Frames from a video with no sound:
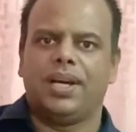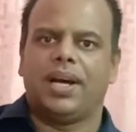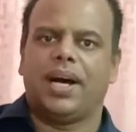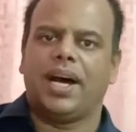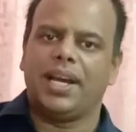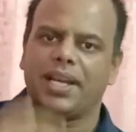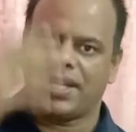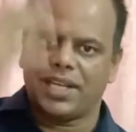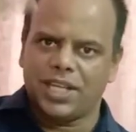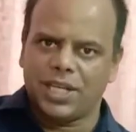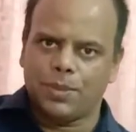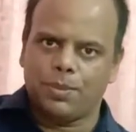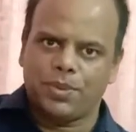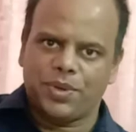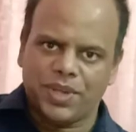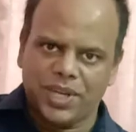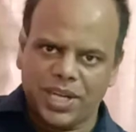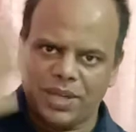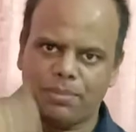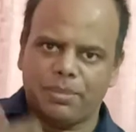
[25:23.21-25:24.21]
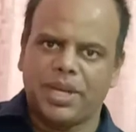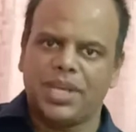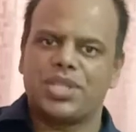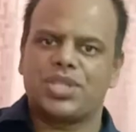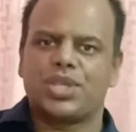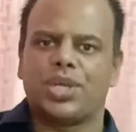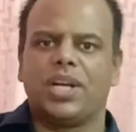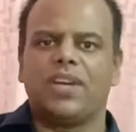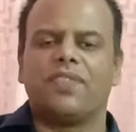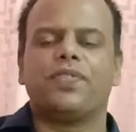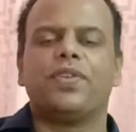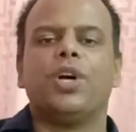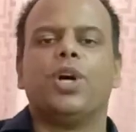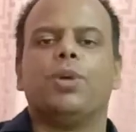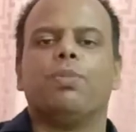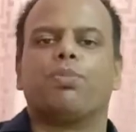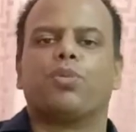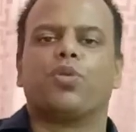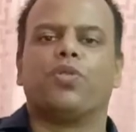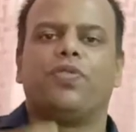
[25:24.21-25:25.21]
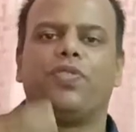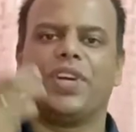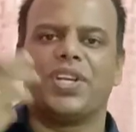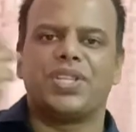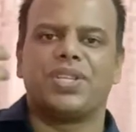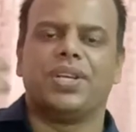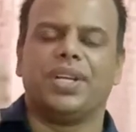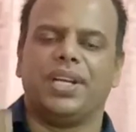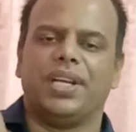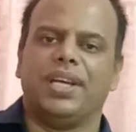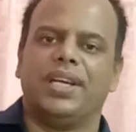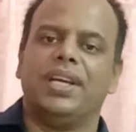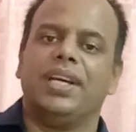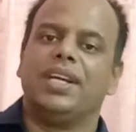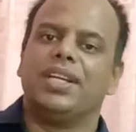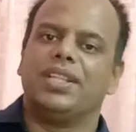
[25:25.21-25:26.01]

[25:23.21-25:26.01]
I can upgrade myself professionally.